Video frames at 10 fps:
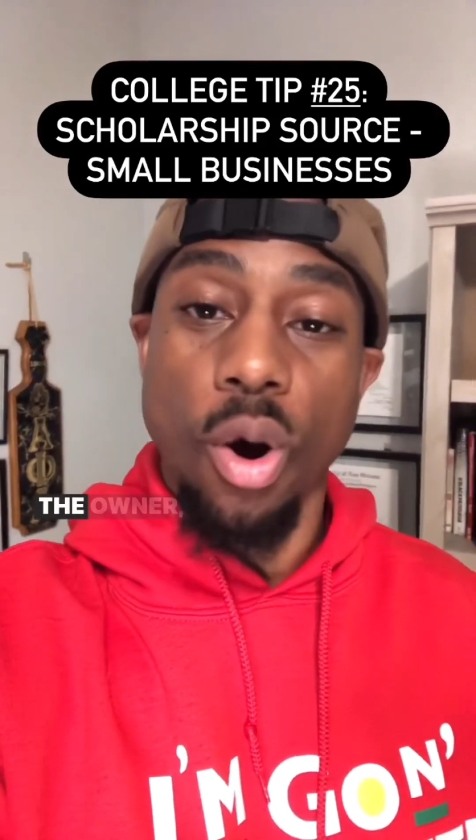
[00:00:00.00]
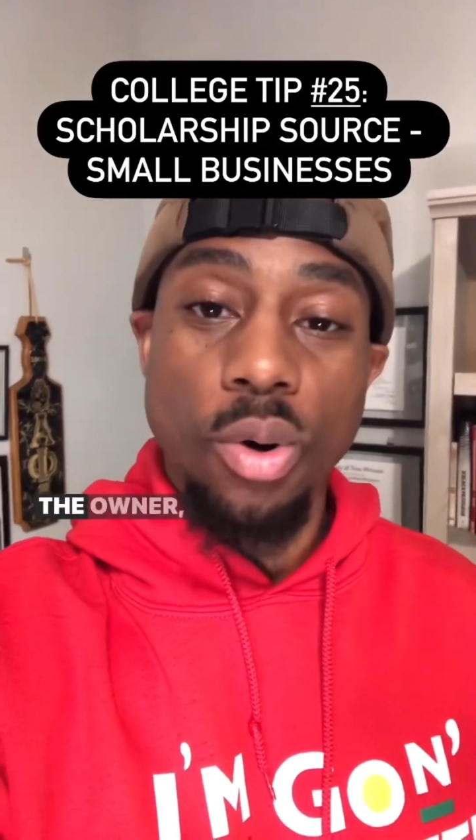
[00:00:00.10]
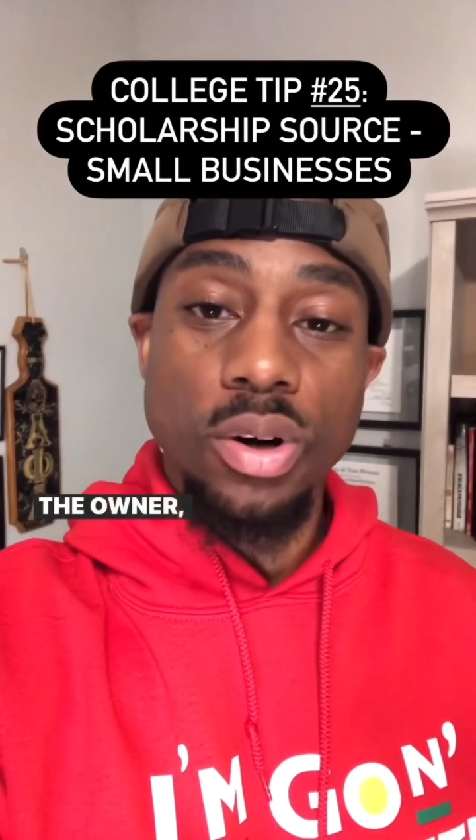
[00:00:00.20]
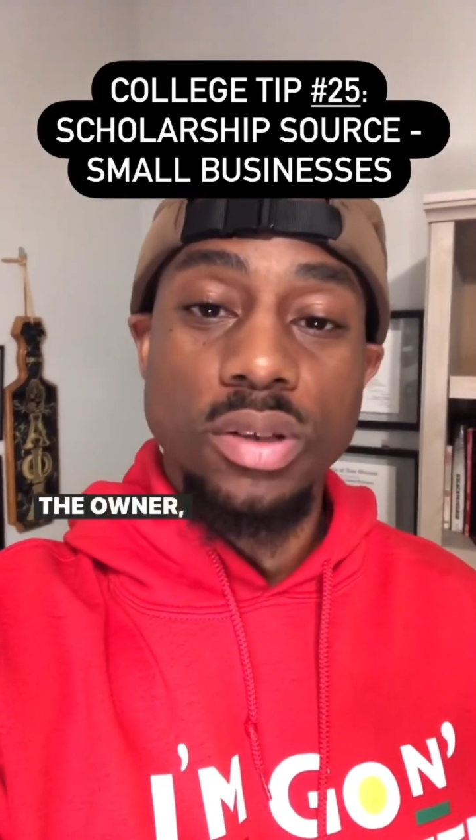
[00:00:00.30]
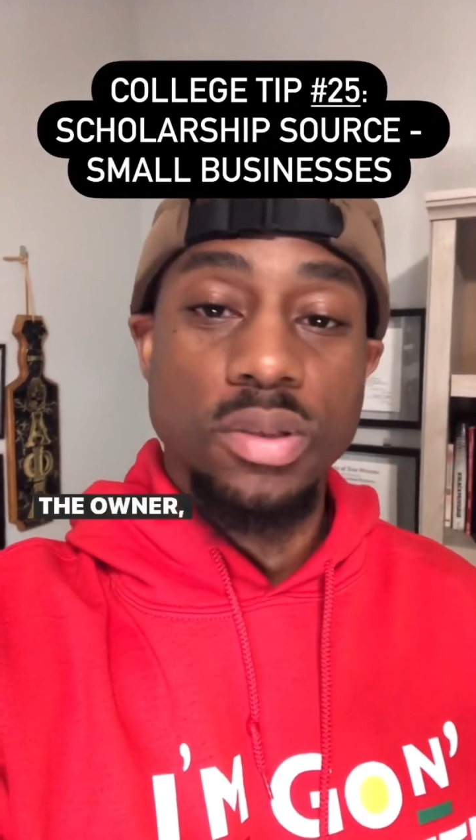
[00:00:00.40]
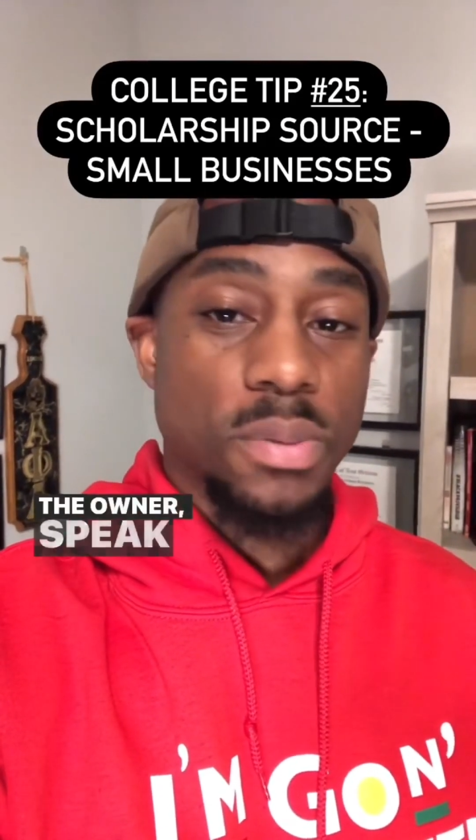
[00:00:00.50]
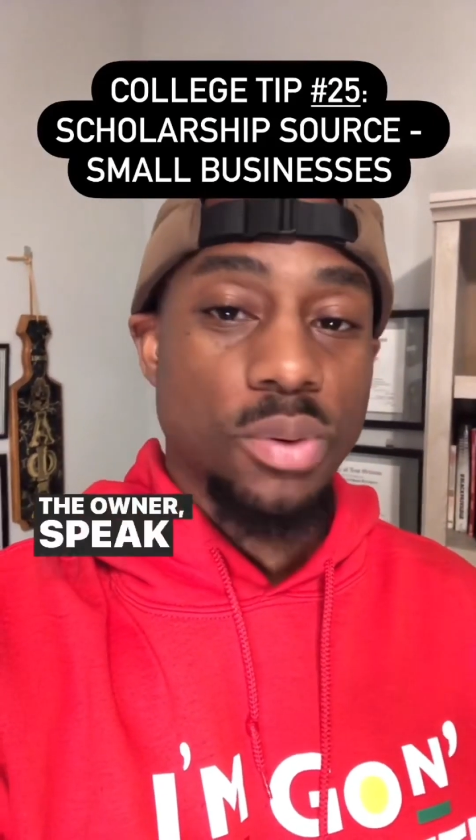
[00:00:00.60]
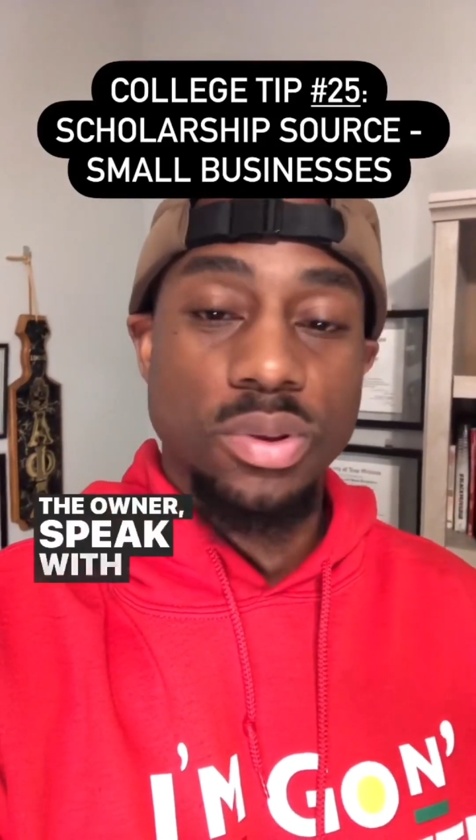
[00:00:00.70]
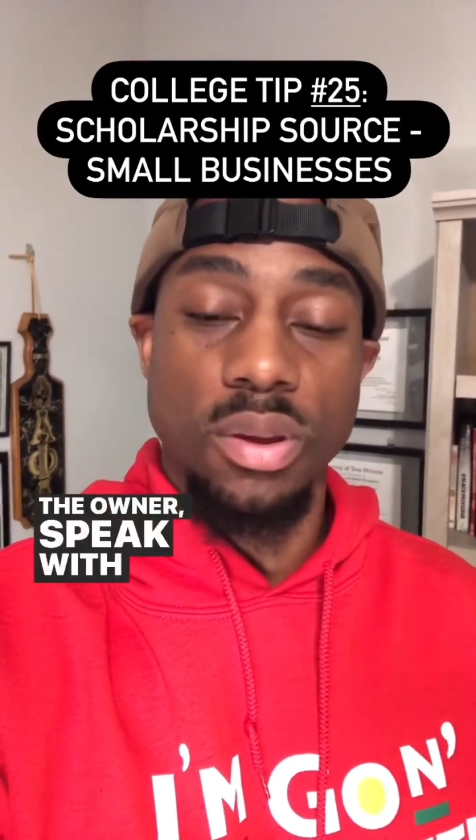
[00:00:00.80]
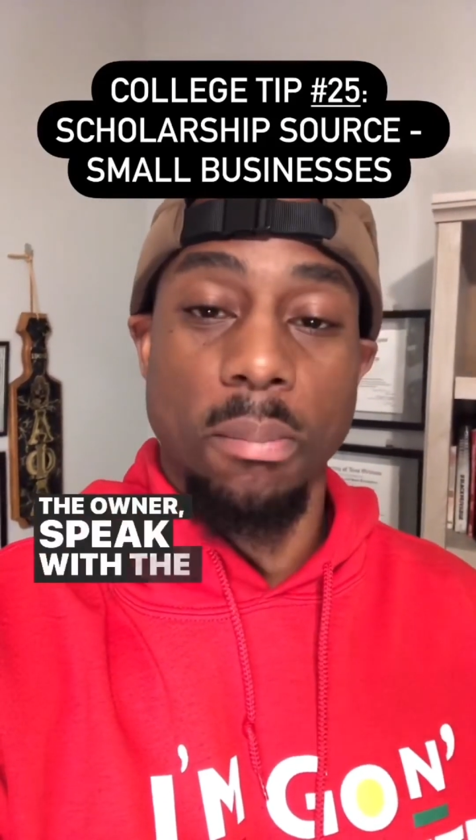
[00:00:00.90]
owner,
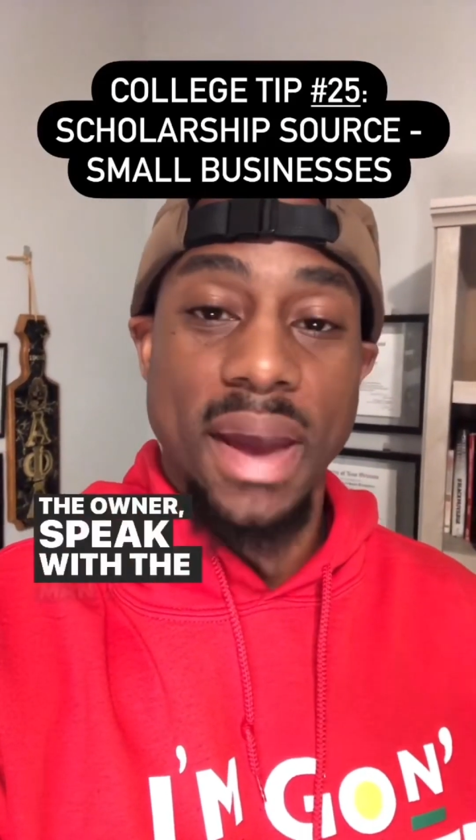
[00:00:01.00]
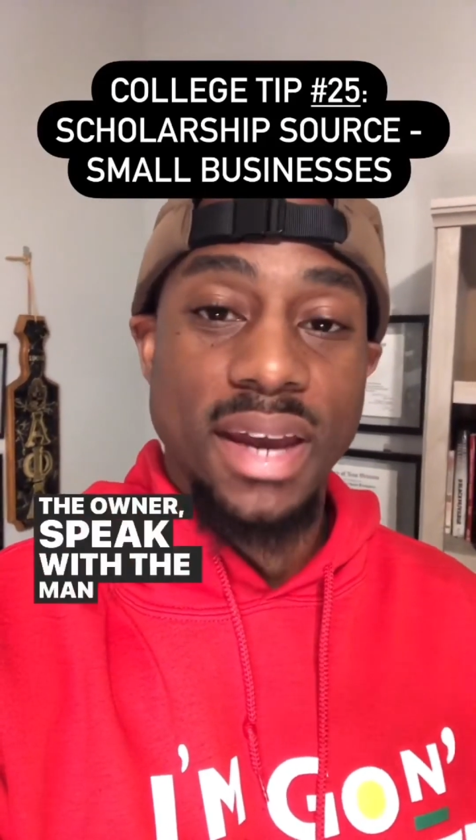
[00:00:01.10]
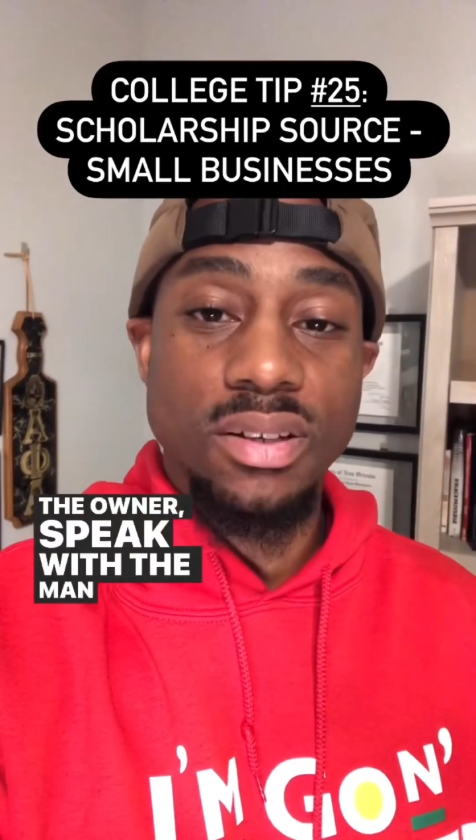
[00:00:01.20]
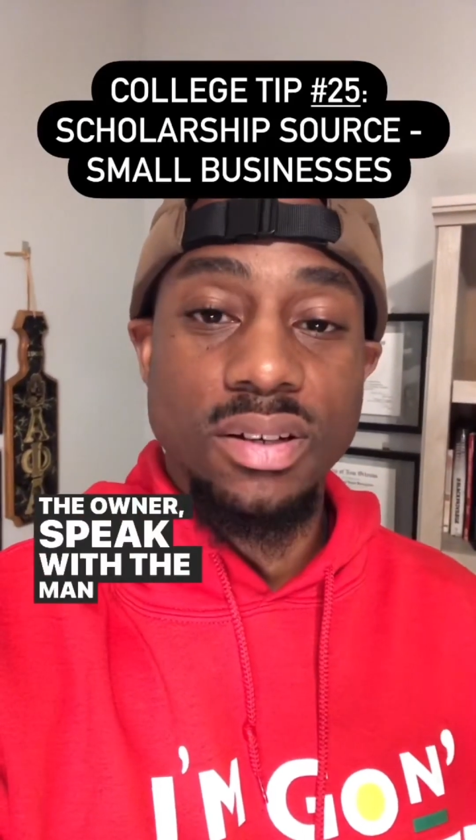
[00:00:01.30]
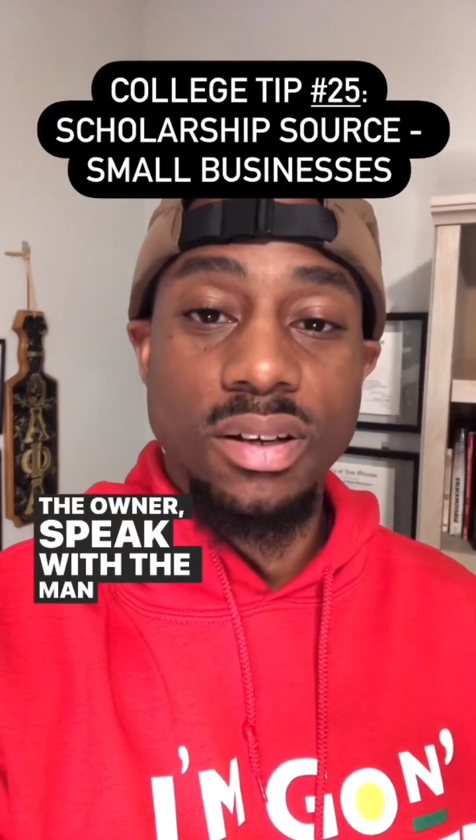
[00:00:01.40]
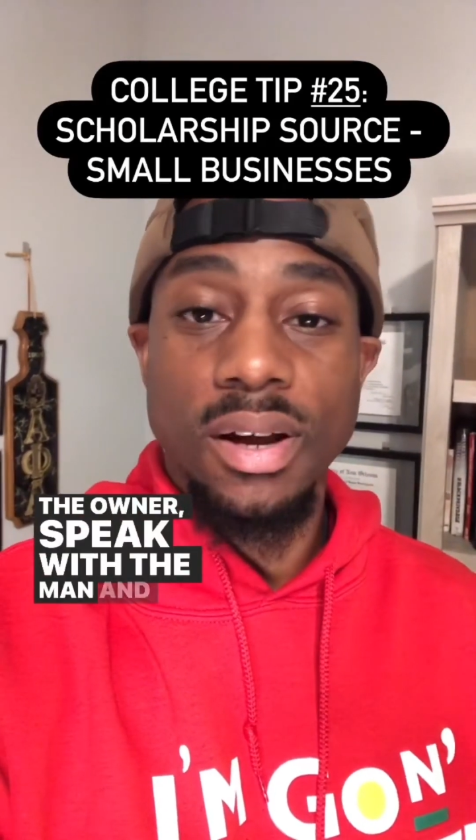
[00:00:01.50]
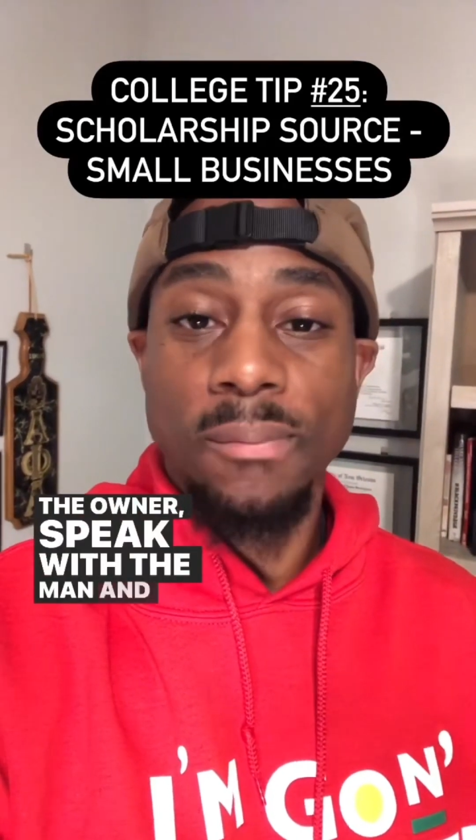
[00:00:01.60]
speak with the manager,